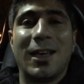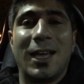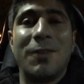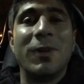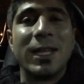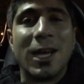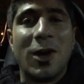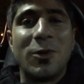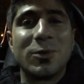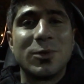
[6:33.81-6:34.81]
I went
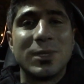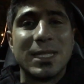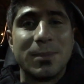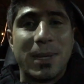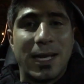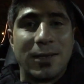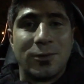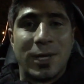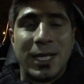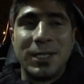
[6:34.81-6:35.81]
out to see band
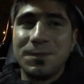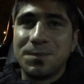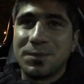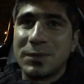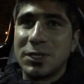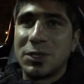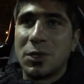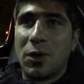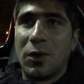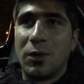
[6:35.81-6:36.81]
right
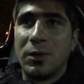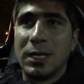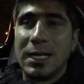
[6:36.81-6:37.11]
so